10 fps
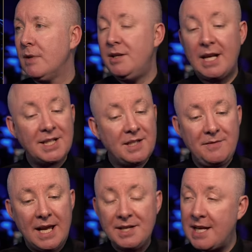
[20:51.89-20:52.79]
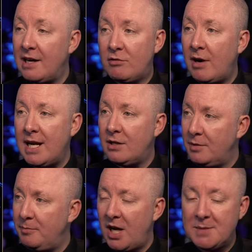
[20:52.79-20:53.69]
Negative net debt,
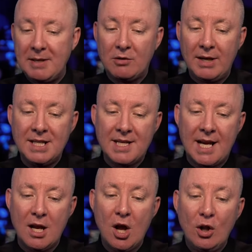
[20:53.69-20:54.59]
great. Nice big green tick.